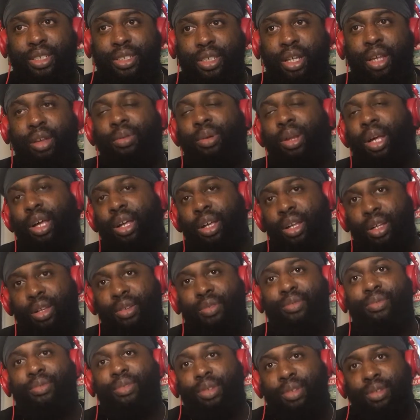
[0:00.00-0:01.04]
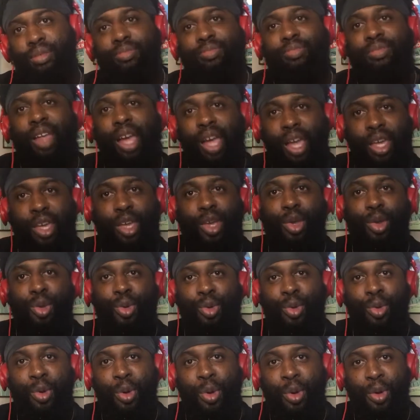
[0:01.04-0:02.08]
I'm like, thank you.
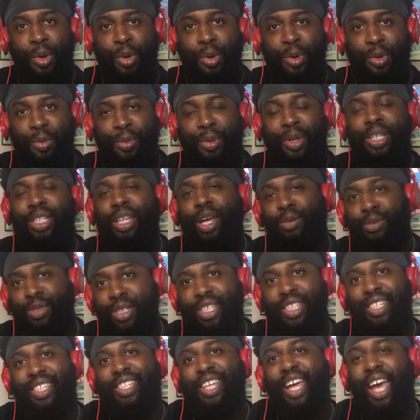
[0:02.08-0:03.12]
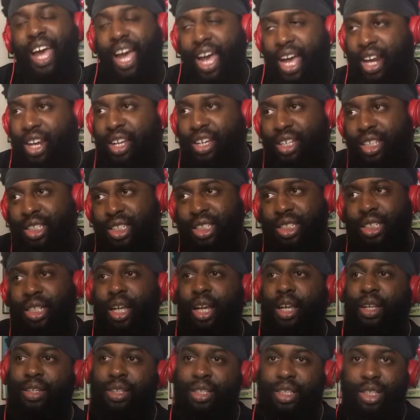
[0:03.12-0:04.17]
Because I was getting tired of her just
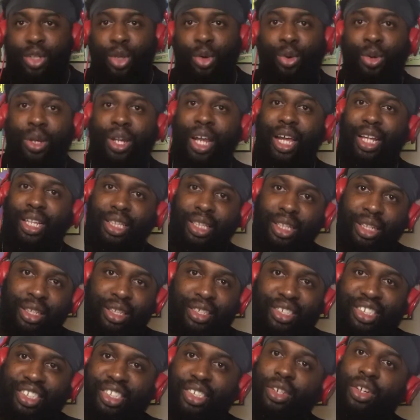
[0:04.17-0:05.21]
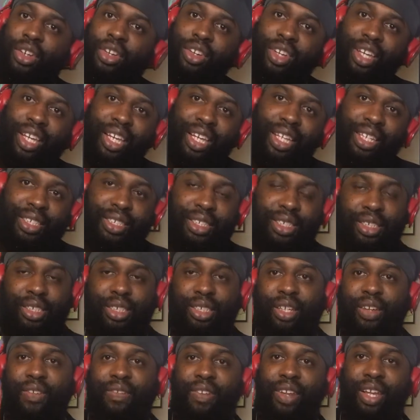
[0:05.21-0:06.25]
like throwing like the little subtle hints and
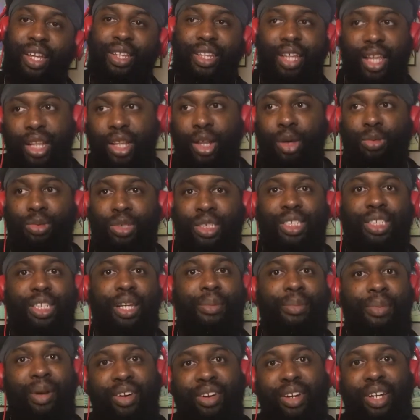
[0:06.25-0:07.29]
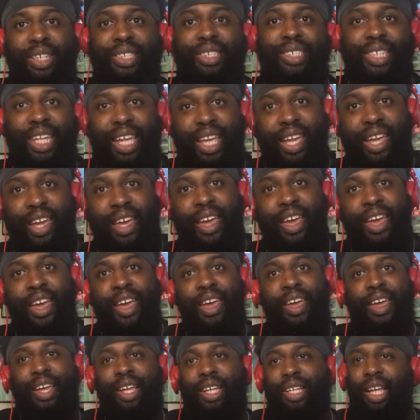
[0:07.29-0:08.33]
stuff like that. No, just come out and say it.
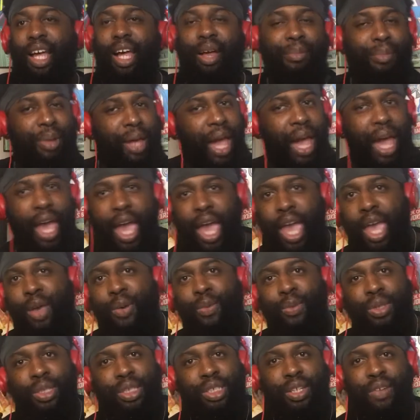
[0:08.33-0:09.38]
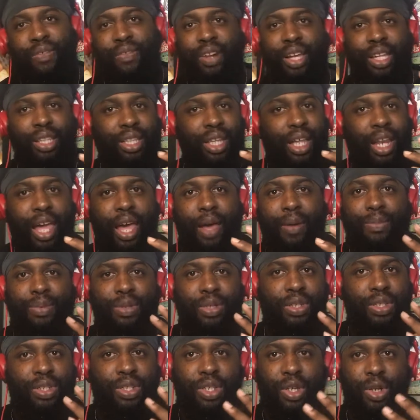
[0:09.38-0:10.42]
I hate when stuff like that
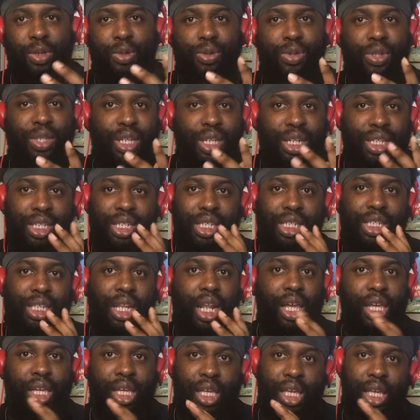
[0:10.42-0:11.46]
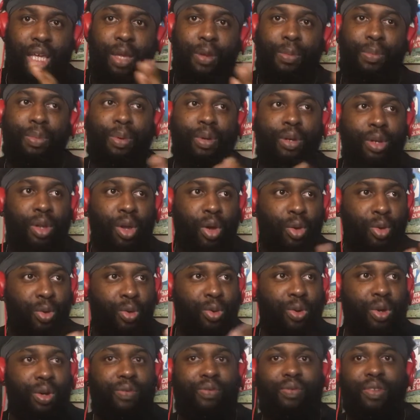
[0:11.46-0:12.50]
happens in shows and they just like keep it
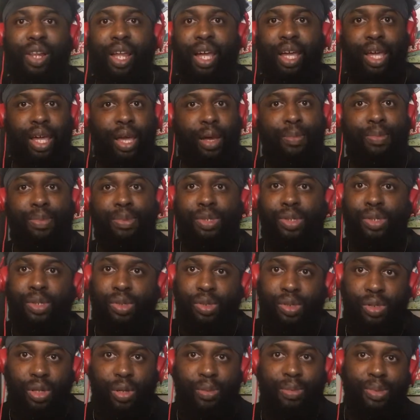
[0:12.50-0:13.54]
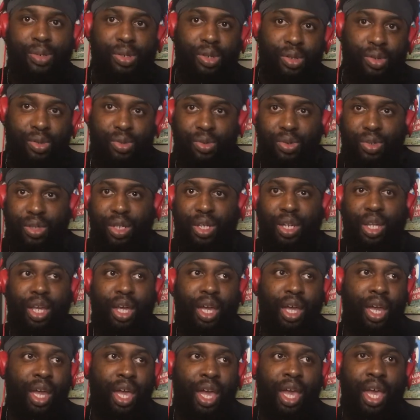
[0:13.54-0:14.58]
going for like episodes and then